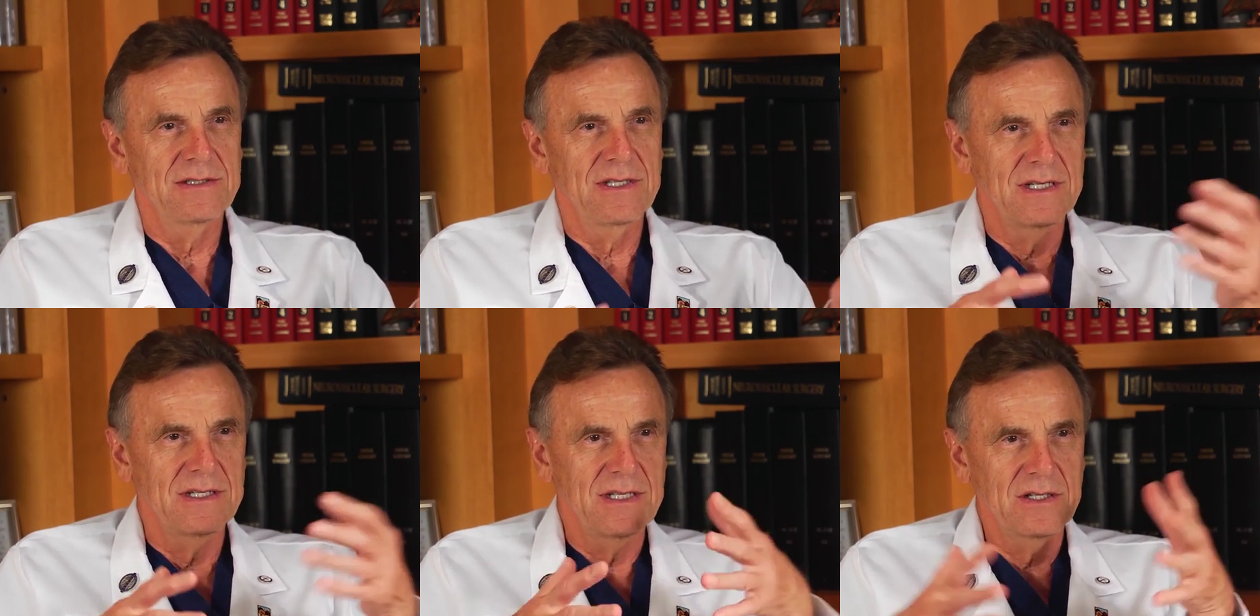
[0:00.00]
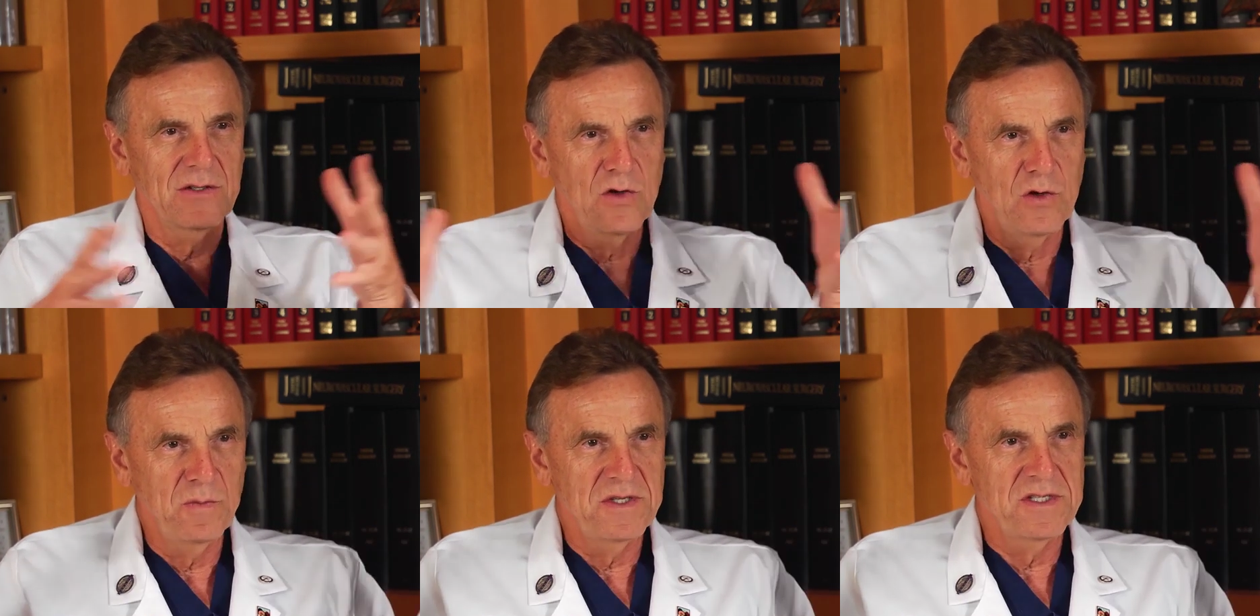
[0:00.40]
I
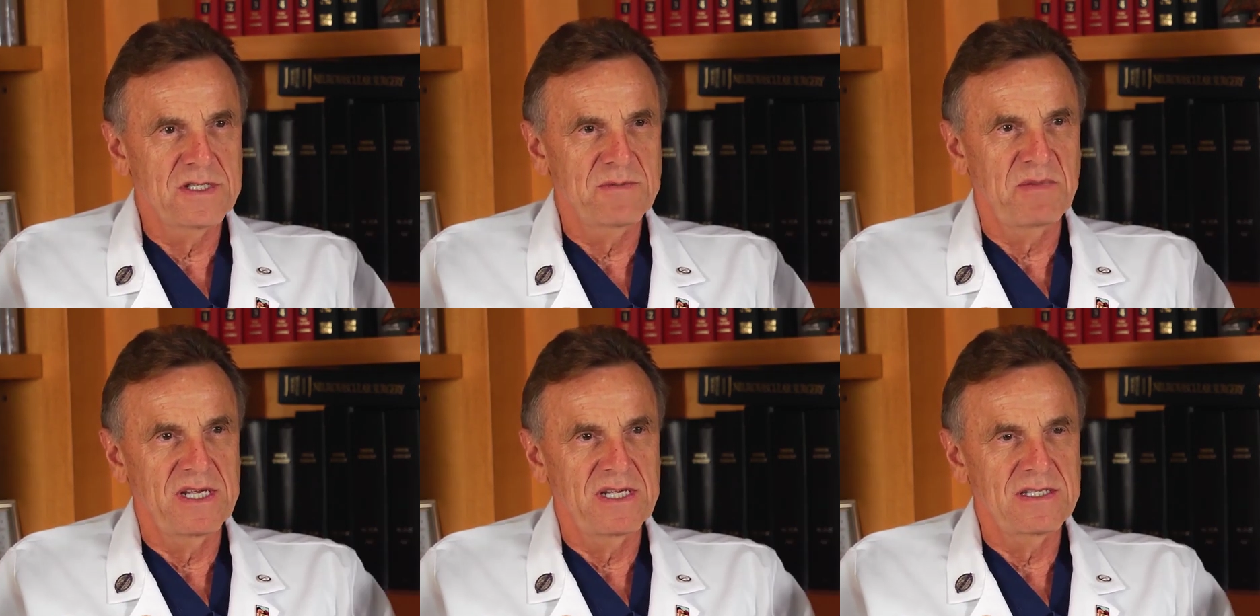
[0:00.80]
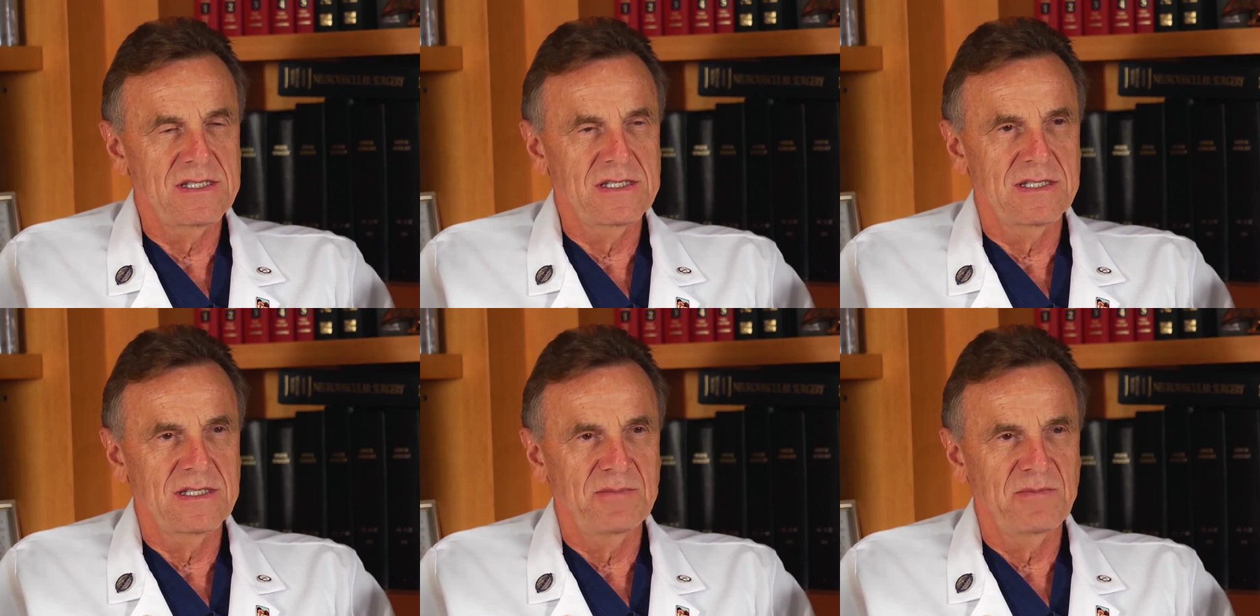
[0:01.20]
liked open
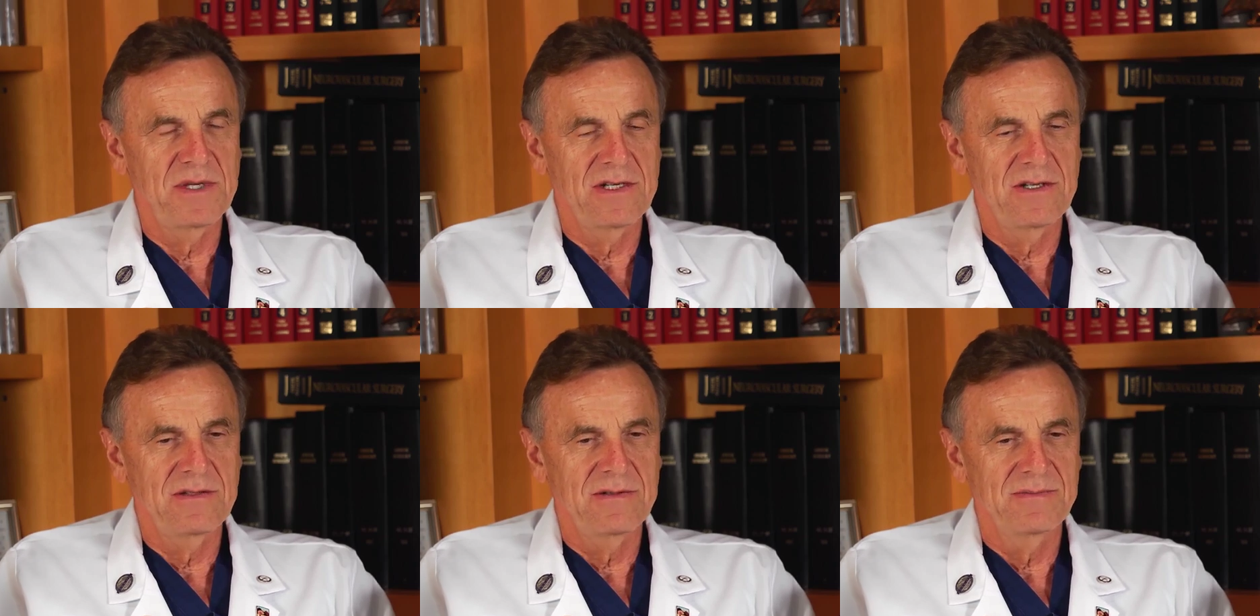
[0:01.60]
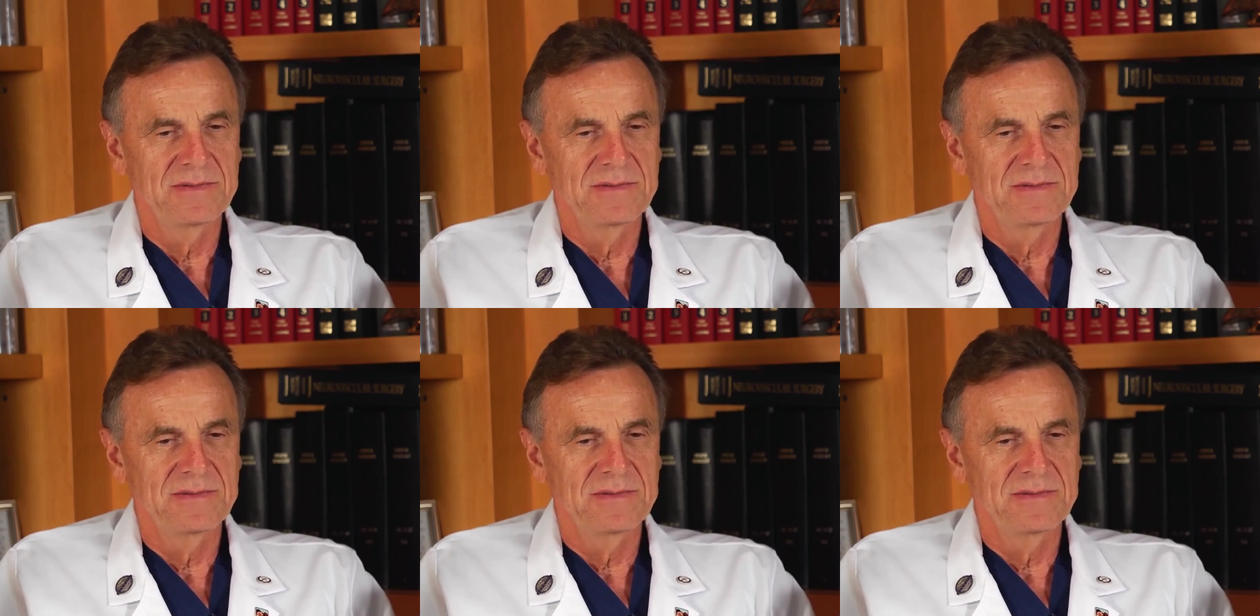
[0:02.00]
space better.